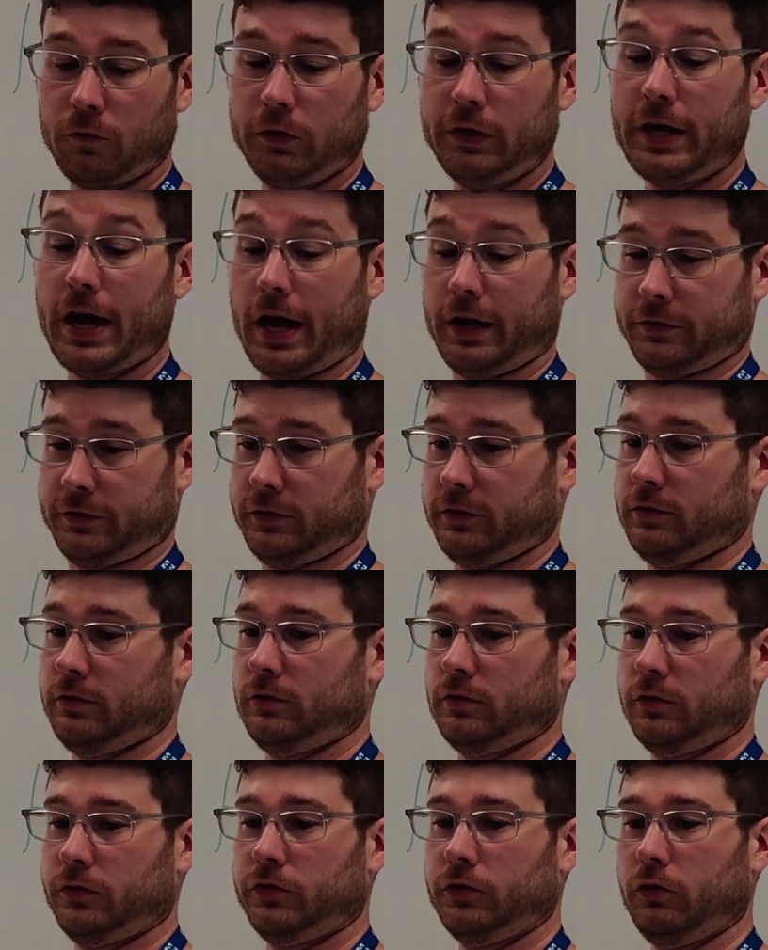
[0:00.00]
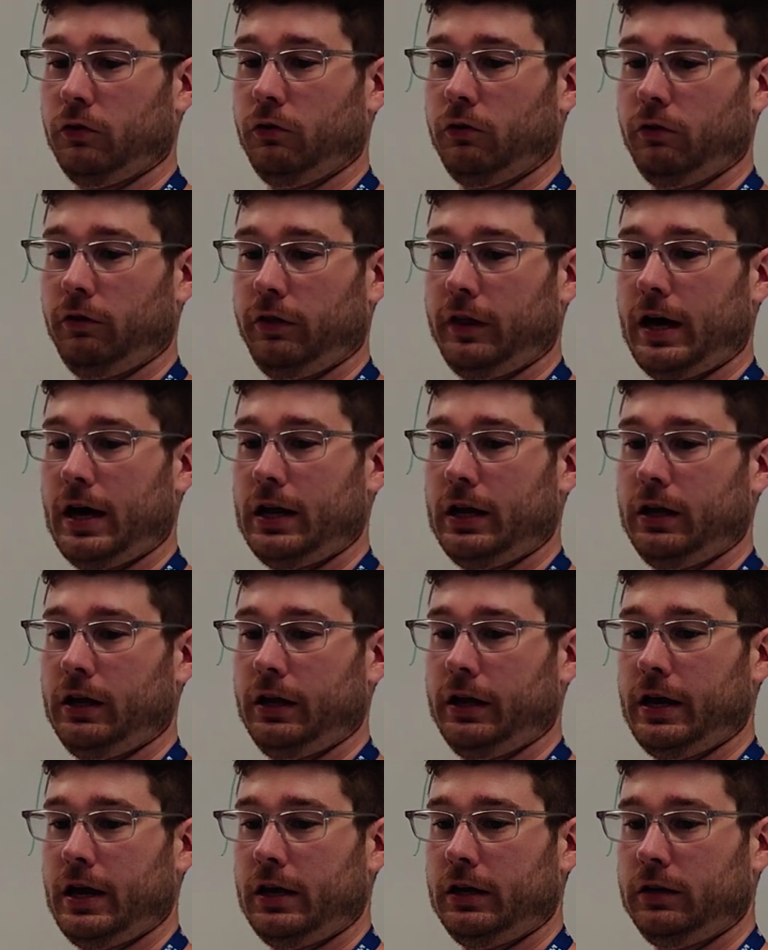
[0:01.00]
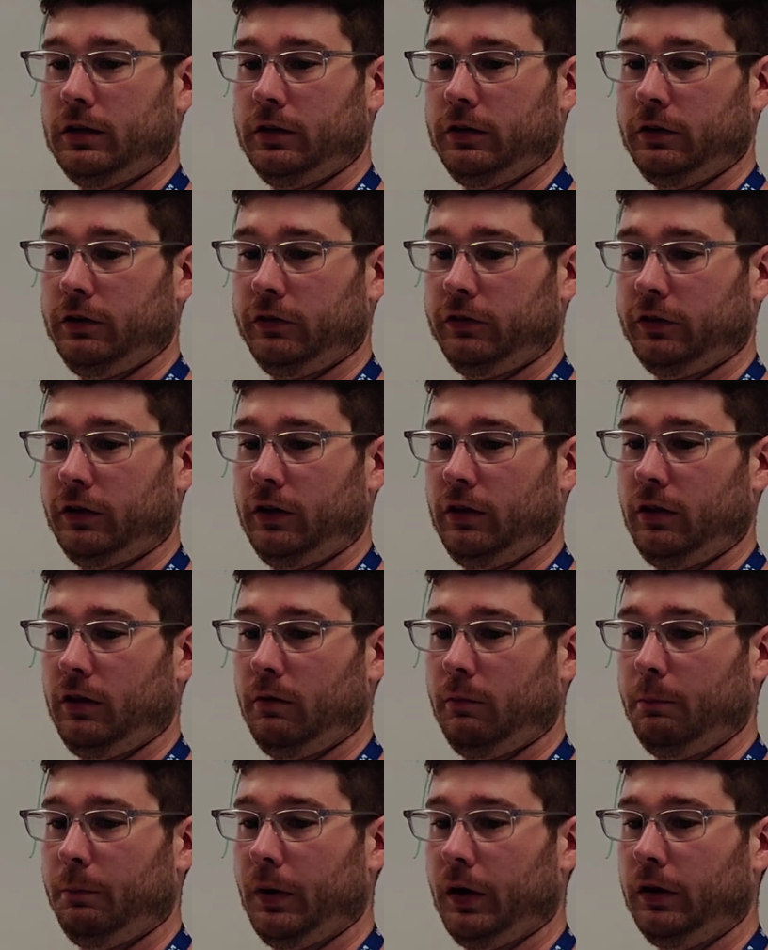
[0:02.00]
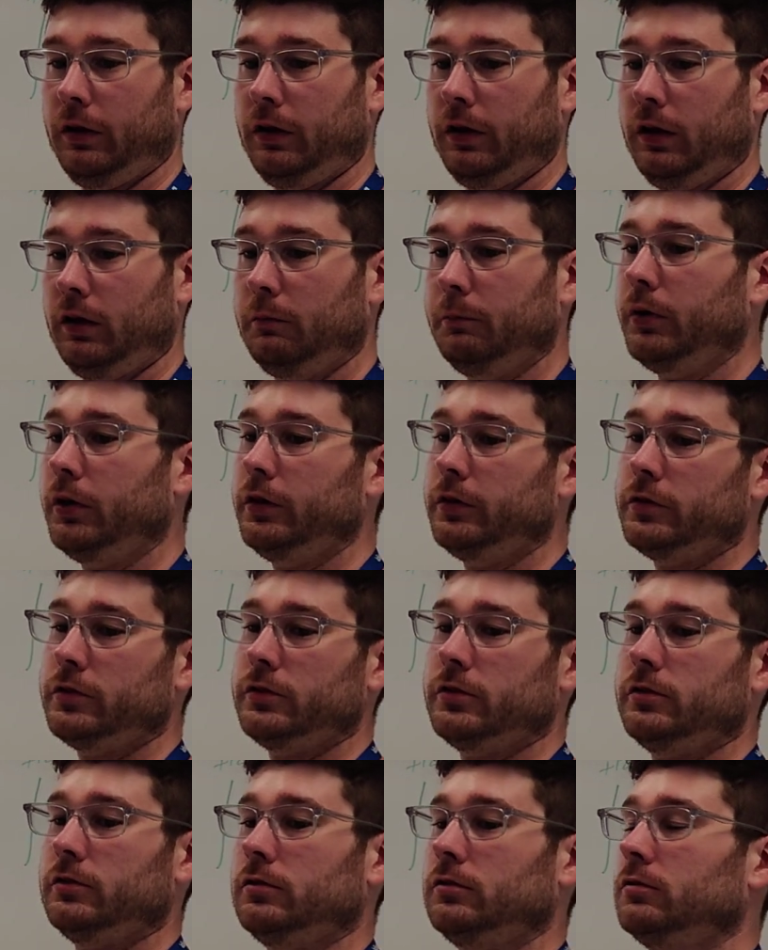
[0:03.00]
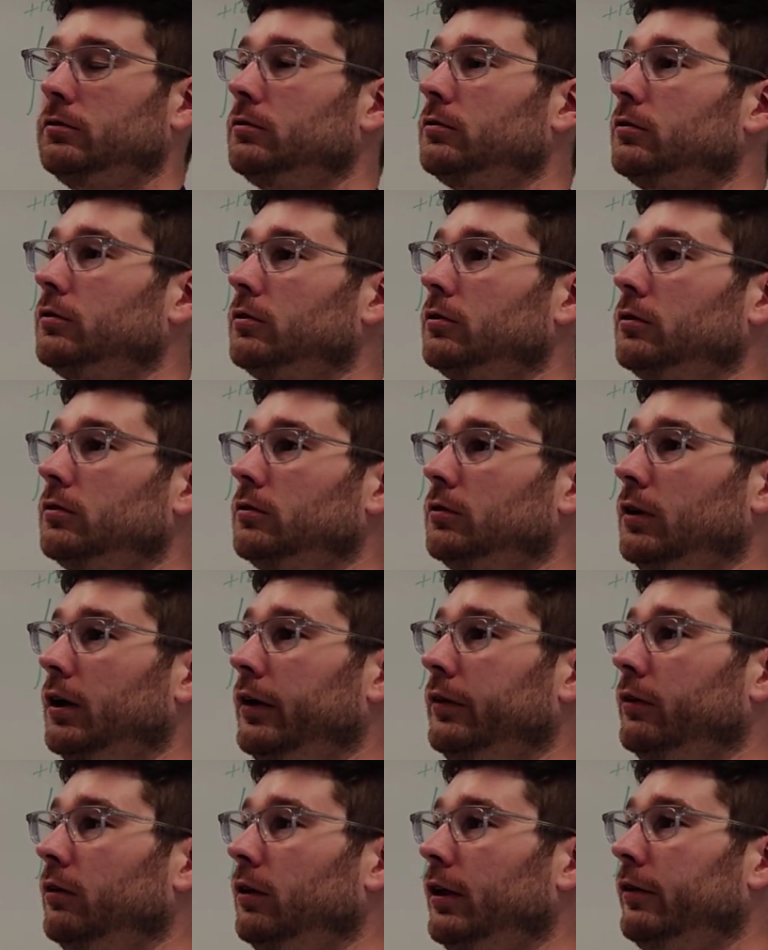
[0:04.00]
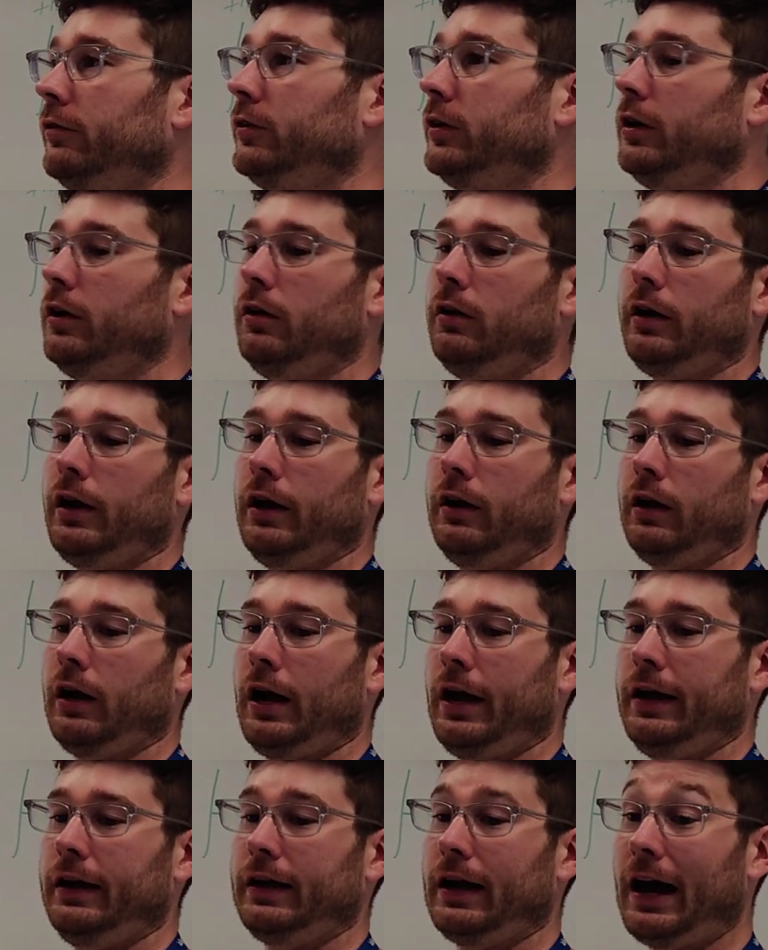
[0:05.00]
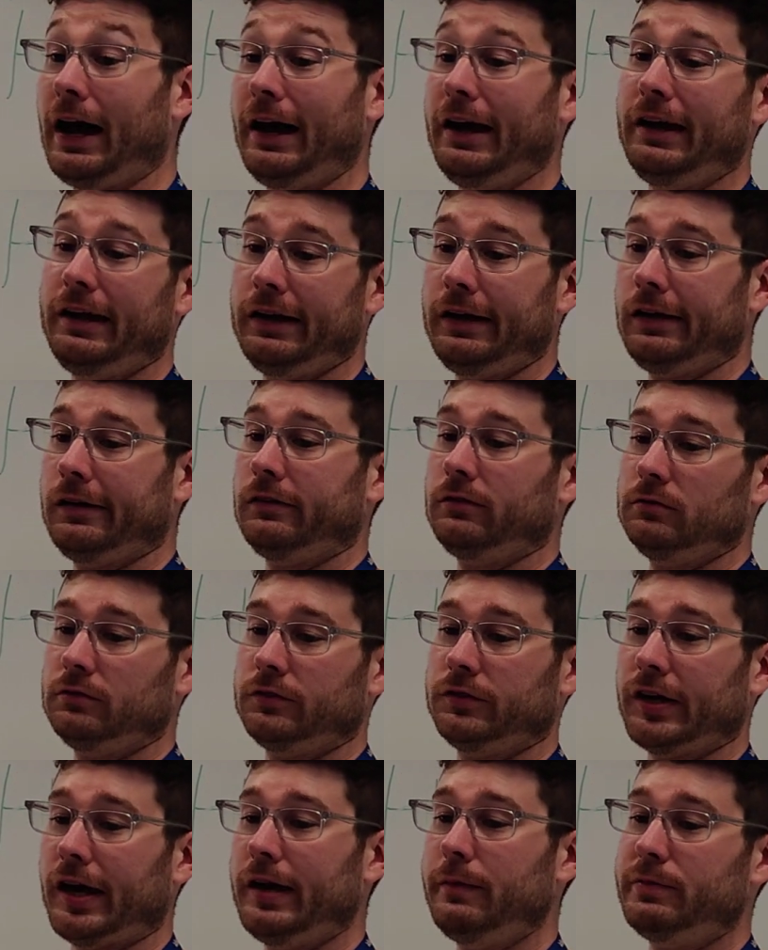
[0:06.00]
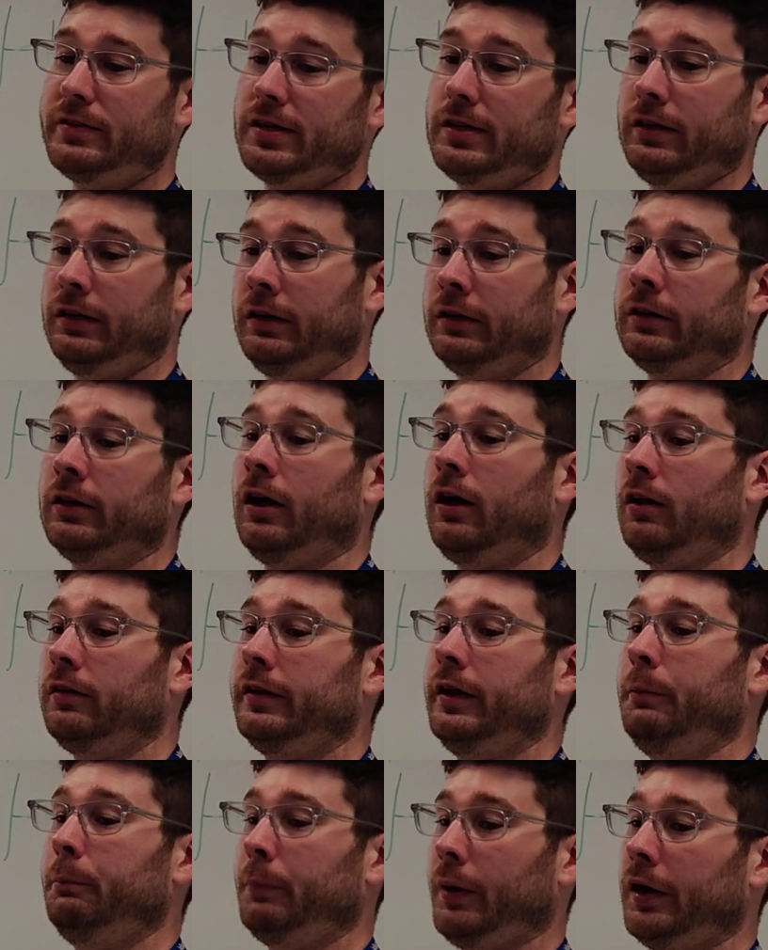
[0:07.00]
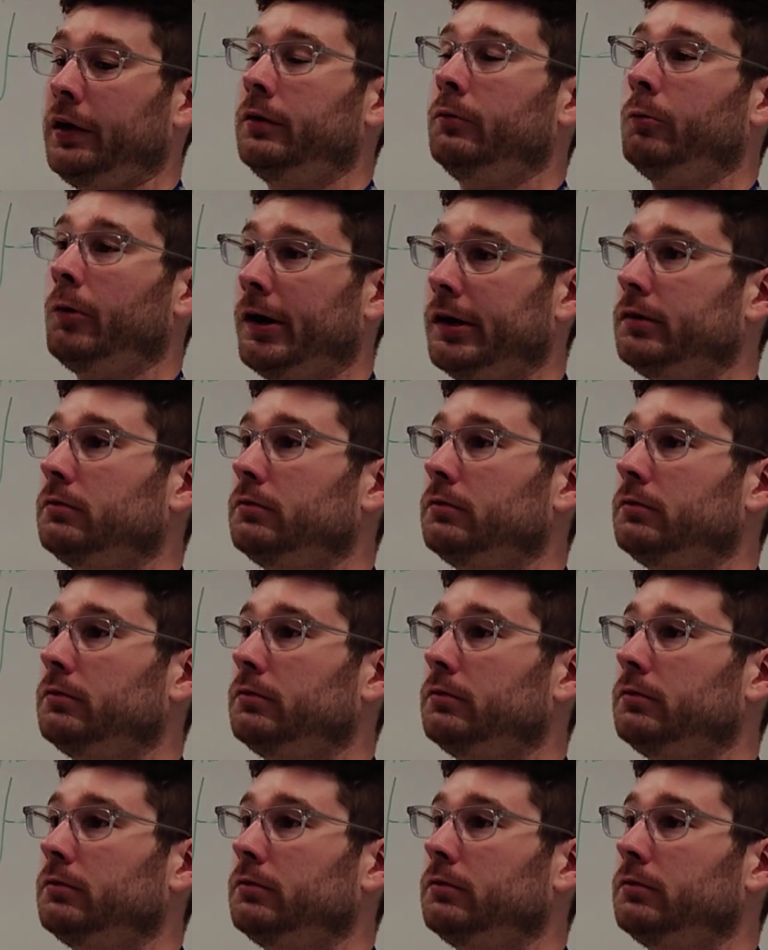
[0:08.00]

Yes. So that, again, is in the button inputs on the left here, and I typed in and called it button